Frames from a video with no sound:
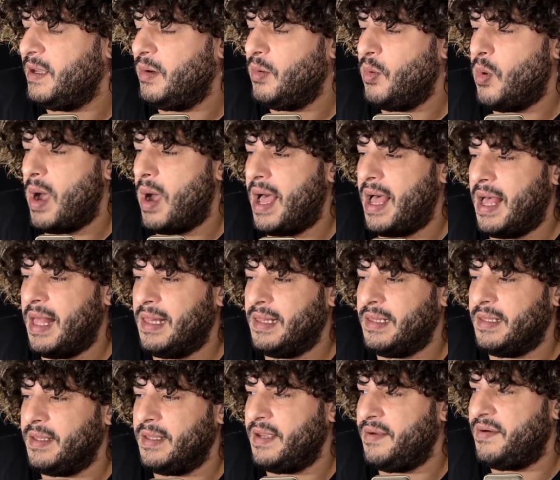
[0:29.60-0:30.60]

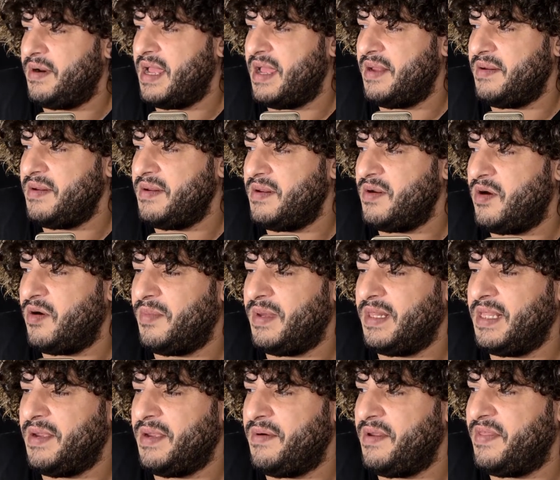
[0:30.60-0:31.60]
well,
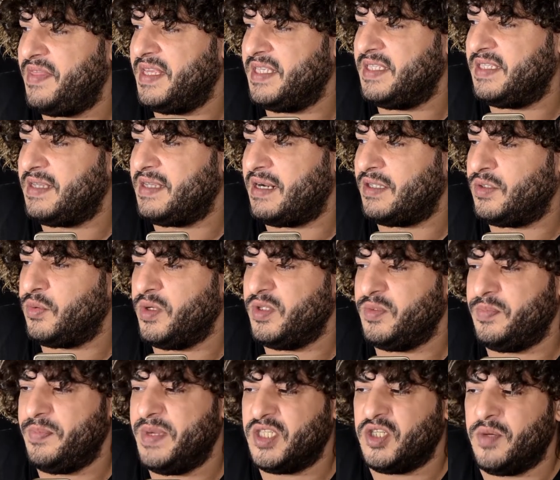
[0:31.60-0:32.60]
normally everything starts
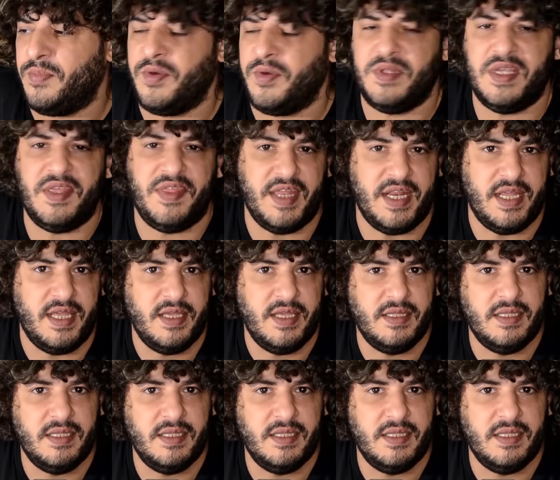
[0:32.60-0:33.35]
with bishop on d3.